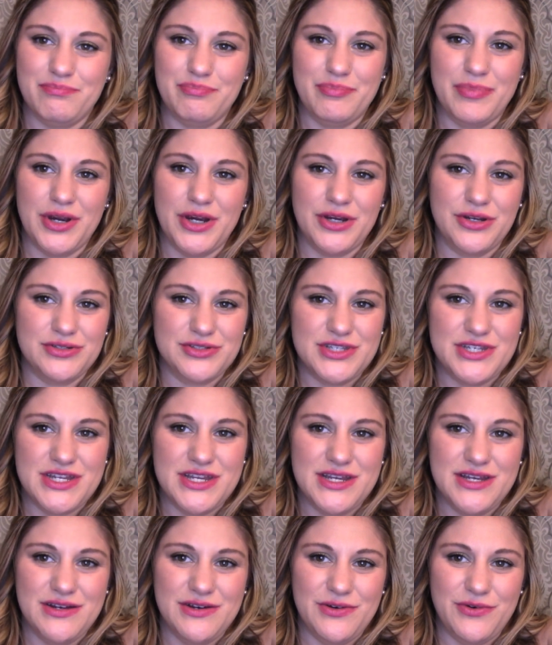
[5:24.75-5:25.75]
burnt
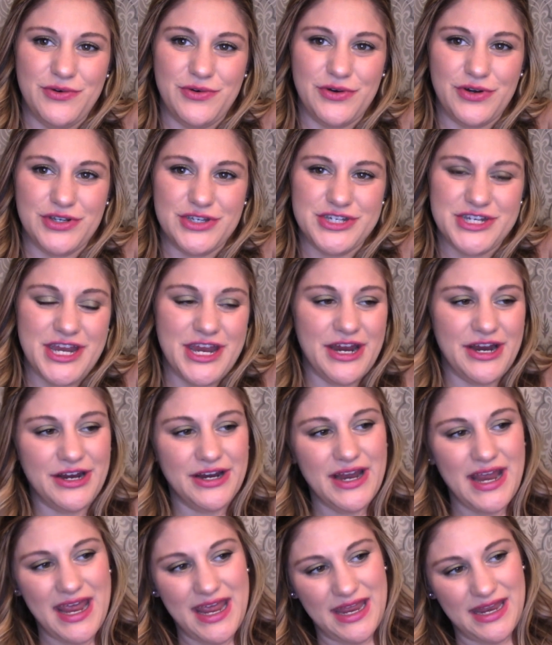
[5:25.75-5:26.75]
orange
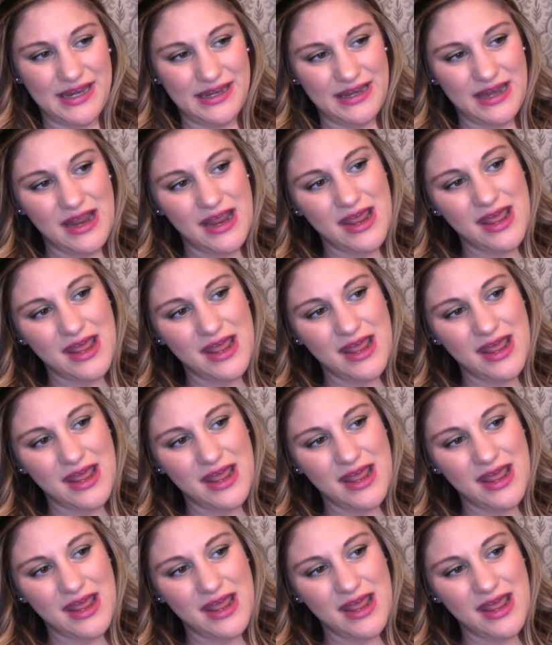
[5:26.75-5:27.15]
here, and